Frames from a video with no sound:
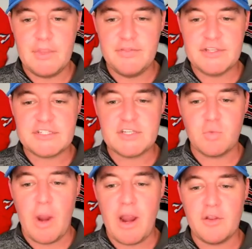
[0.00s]
This is
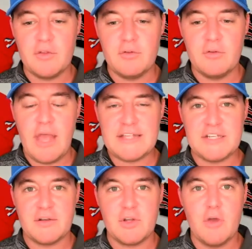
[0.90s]
where, as
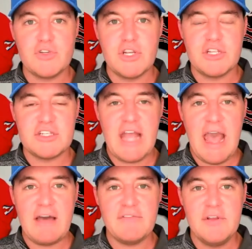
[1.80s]
a coaching
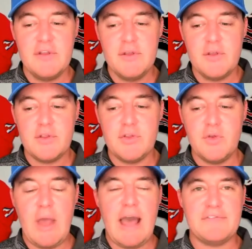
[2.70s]
staff,
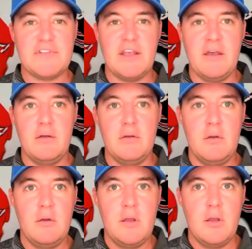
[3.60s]
you have to
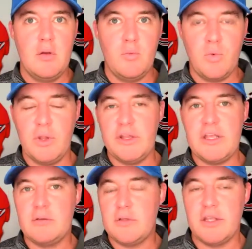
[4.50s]

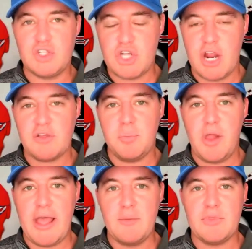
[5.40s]
really share the
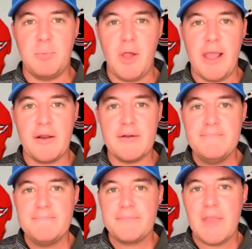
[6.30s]
plan with the player,
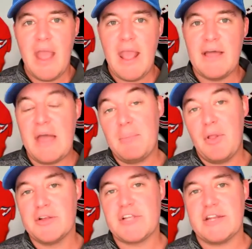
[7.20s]
and that
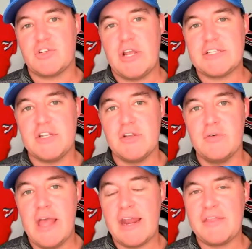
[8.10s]
player's got to trust
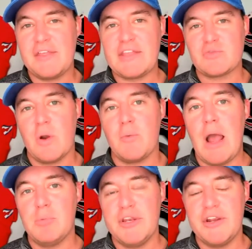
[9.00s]
you. And I think that's where
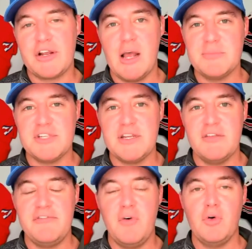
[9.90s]
Rob Lanier comes into
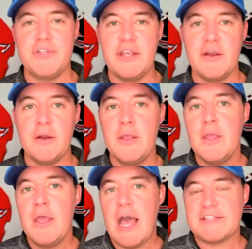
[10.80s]
the fold here
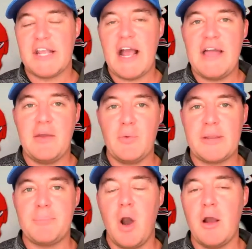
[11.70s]
as a guy that
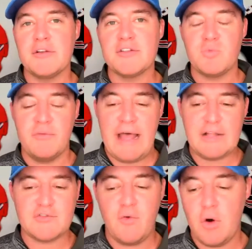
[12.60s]
Rick Barnes will
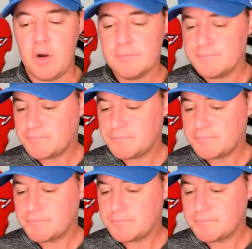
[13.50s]
vouch for.